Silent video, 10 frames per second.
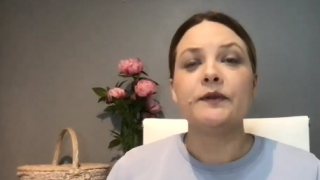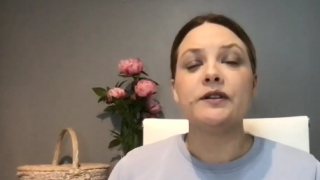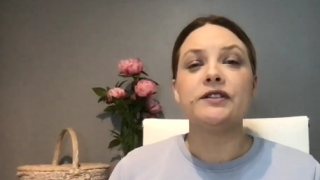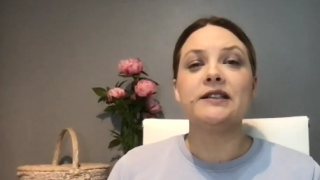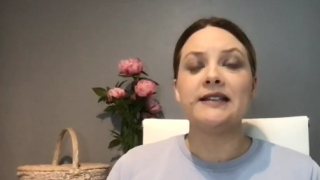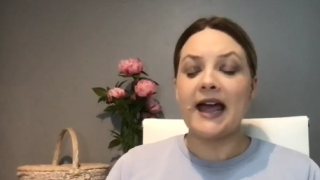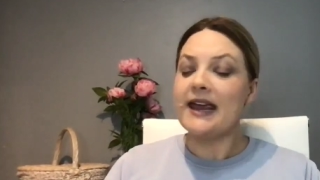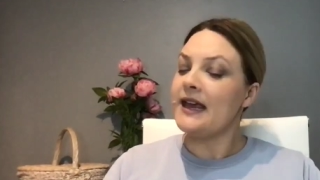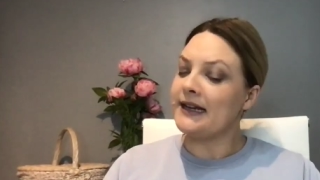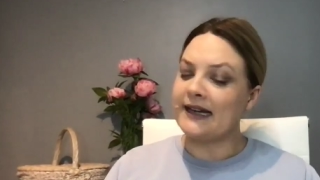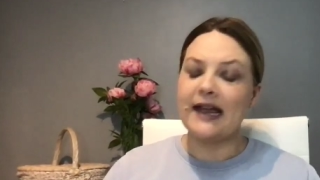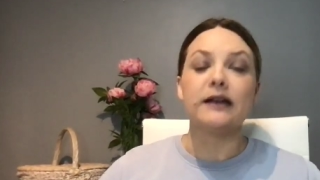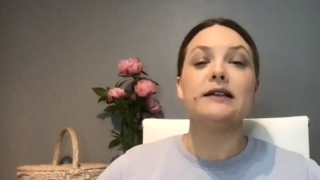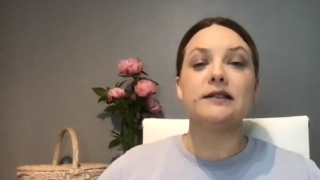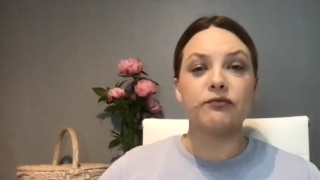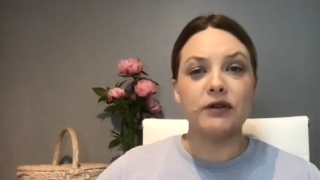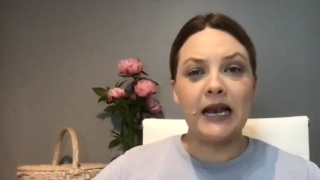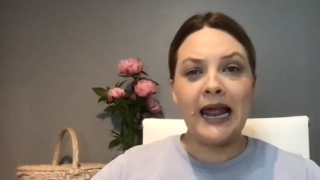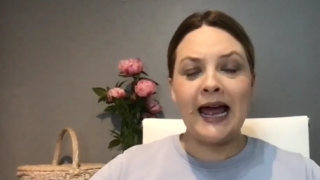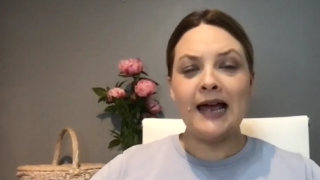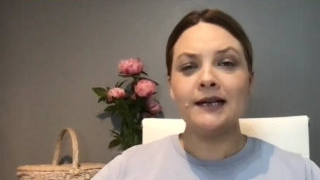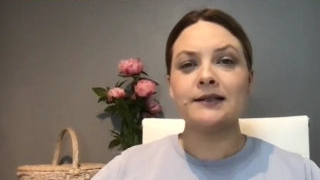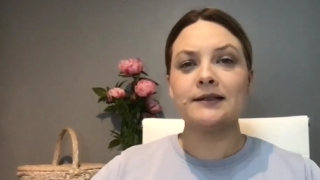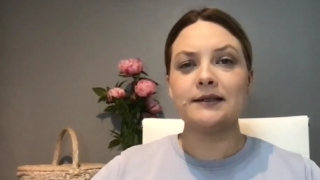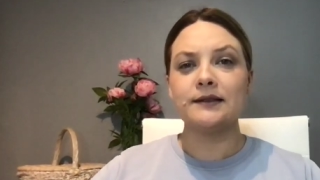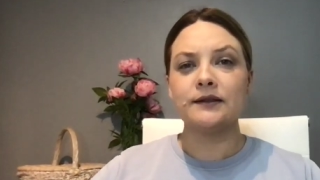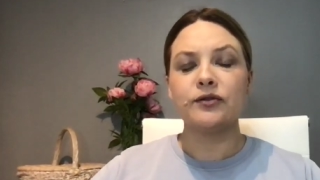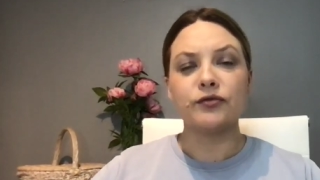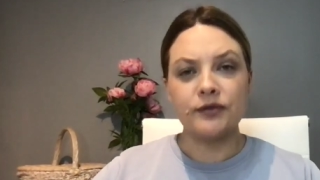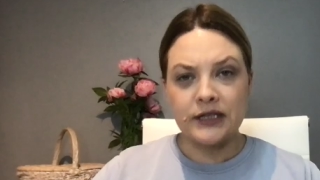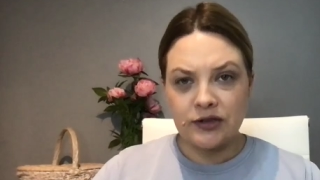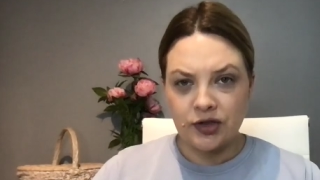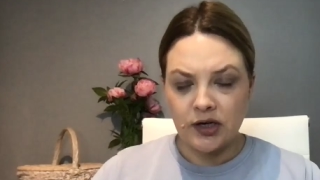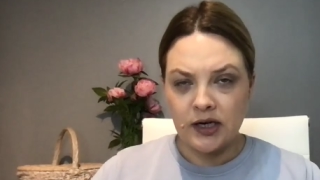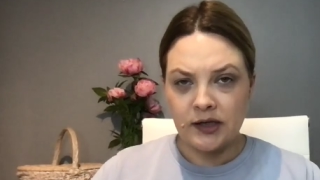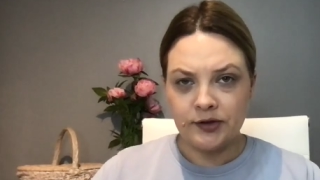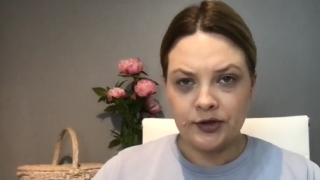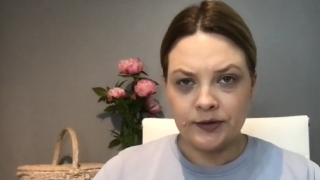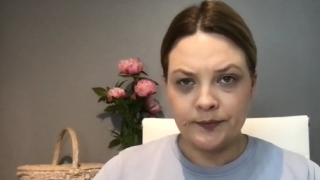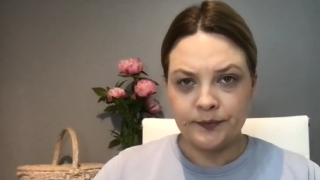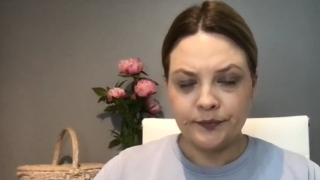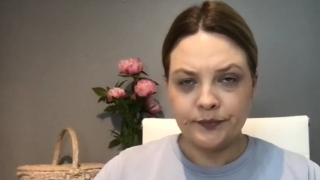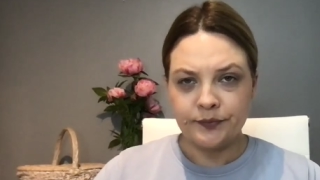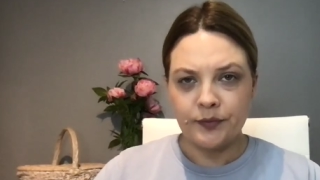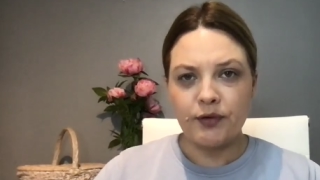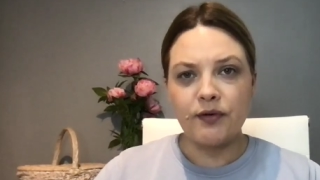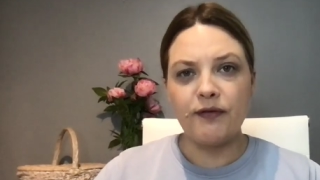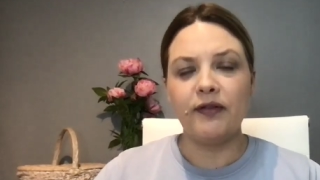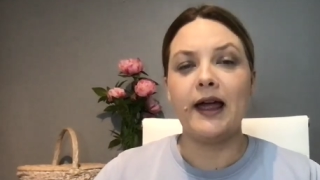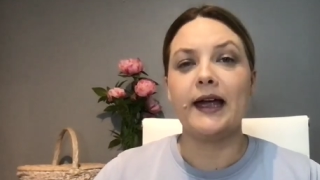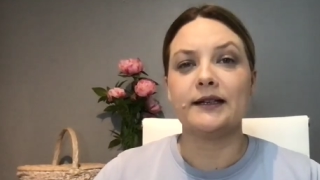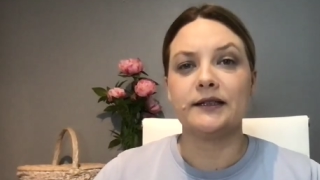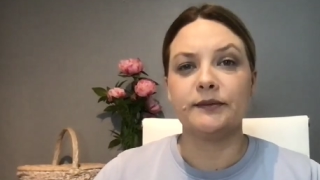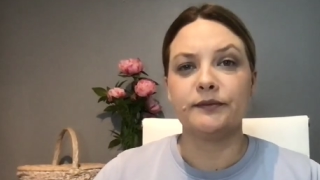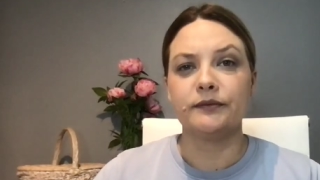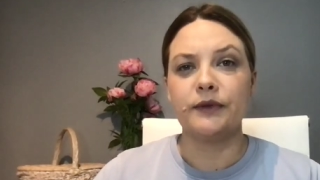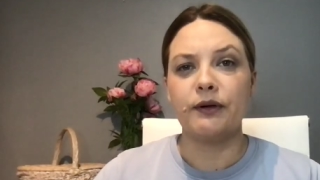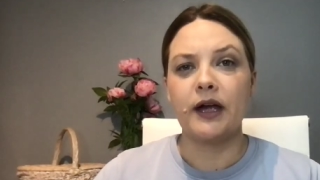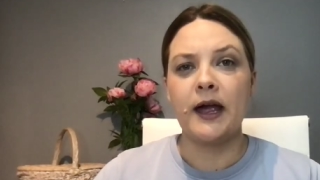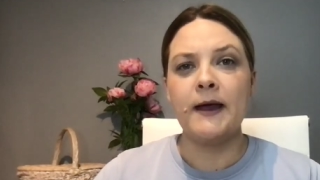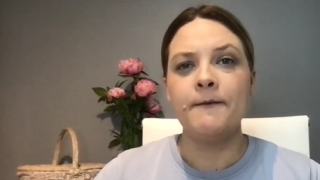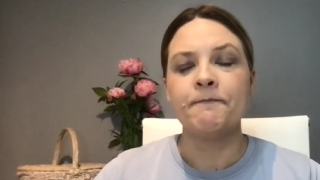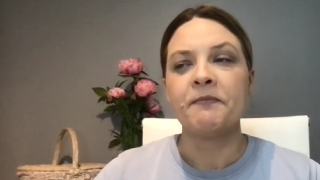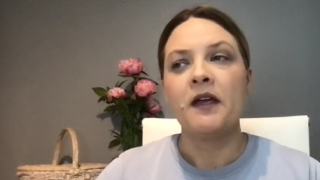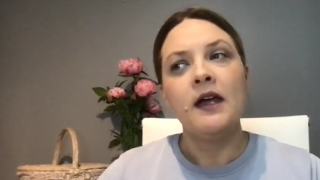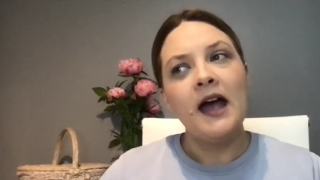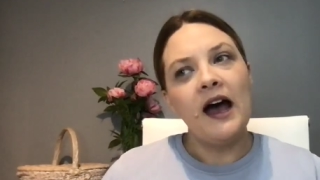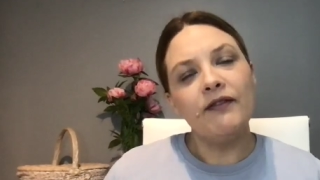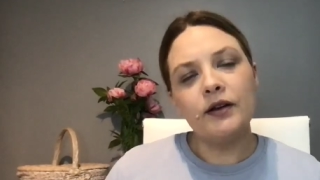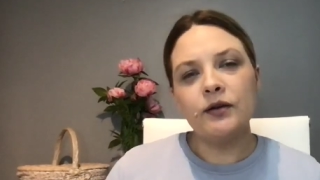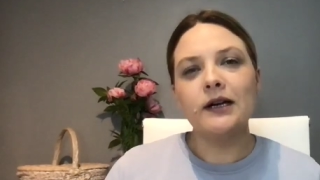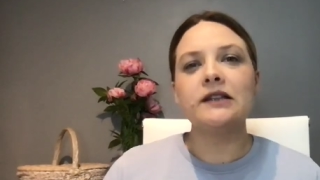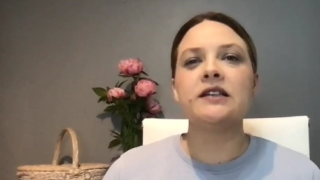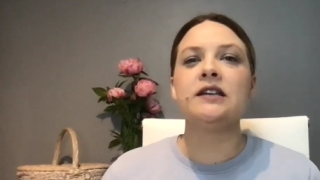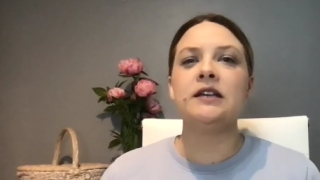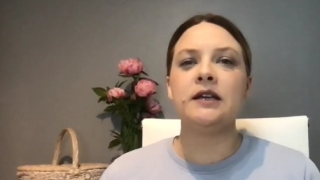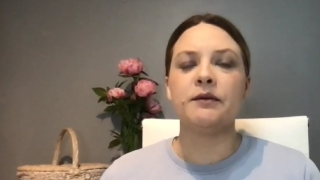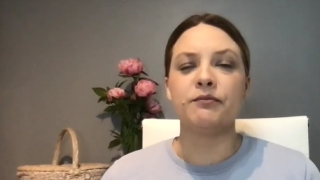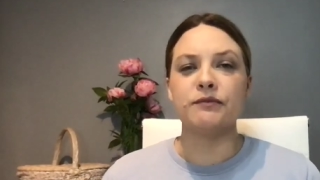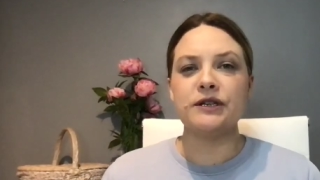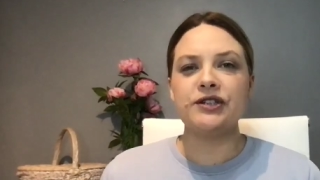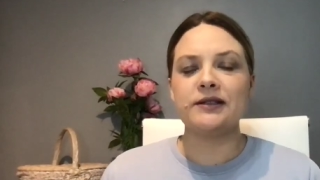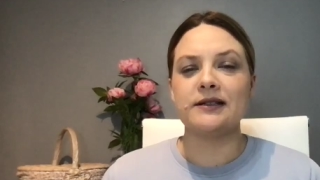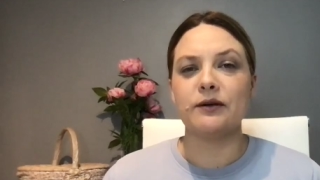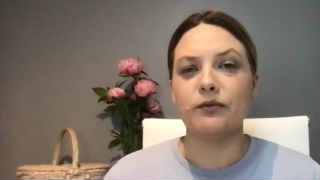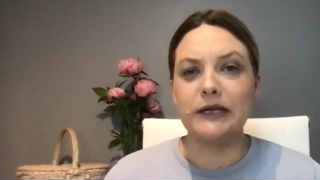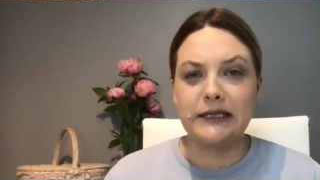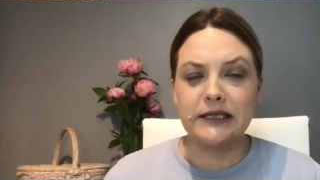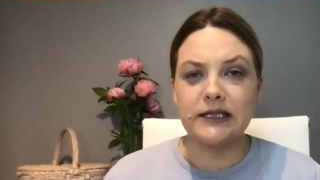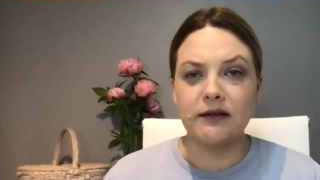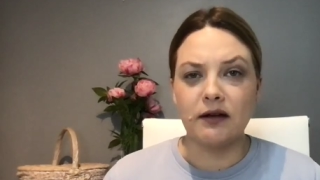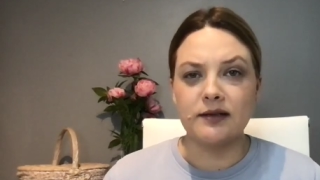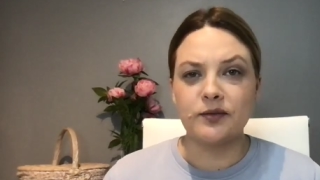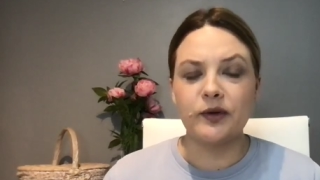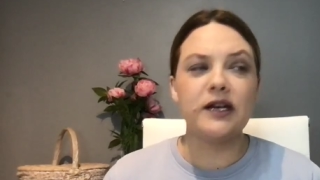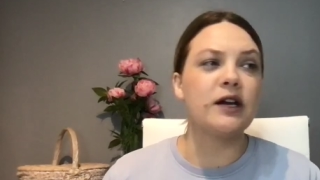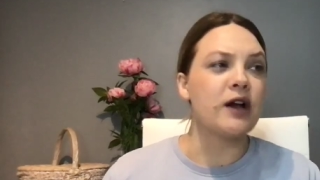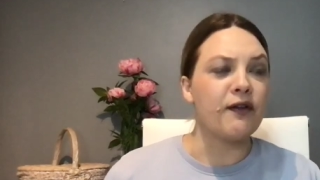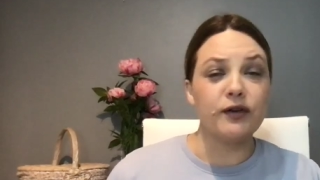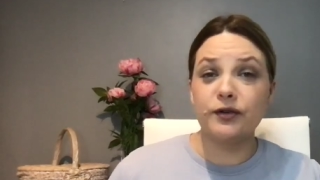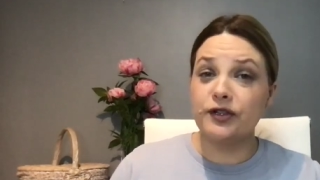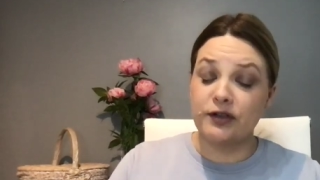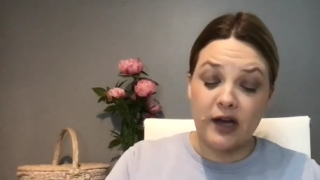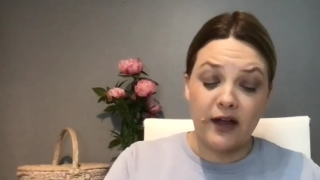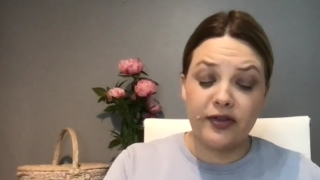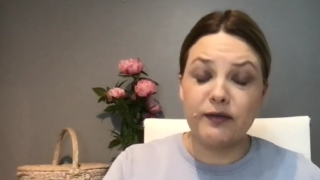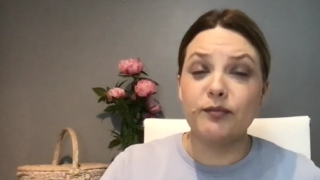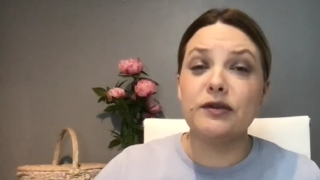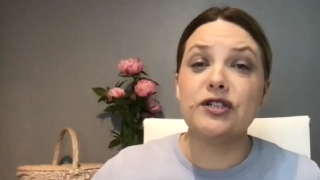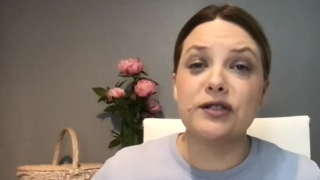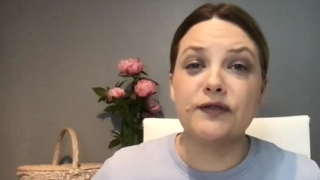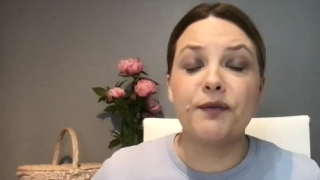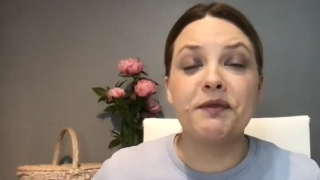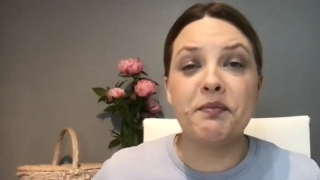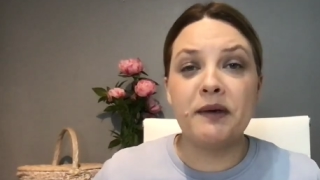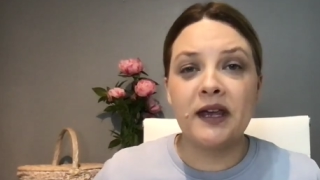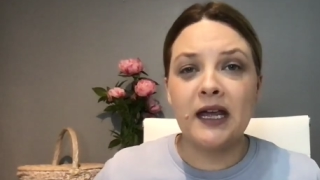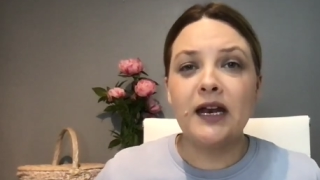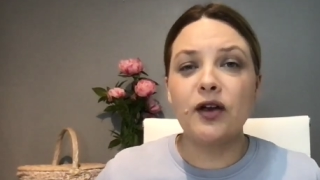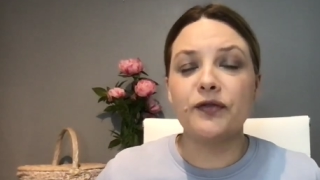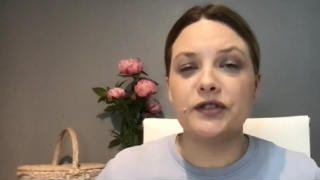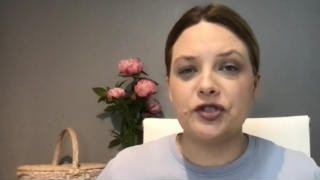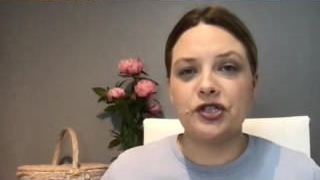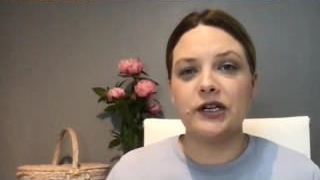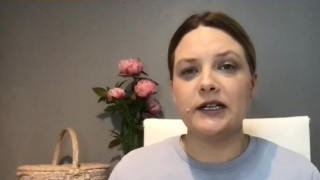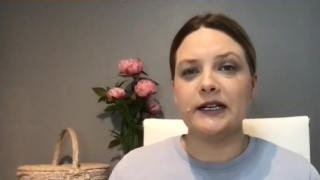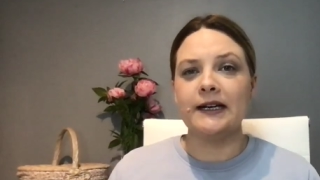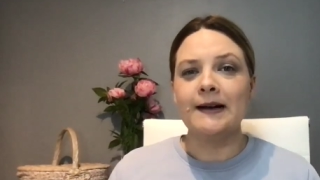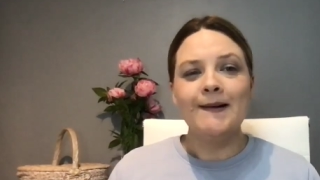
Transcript: and today again is relax recharge and reflect okay have a look at the missions that we did last week have a look at the missions from the beginning of this journey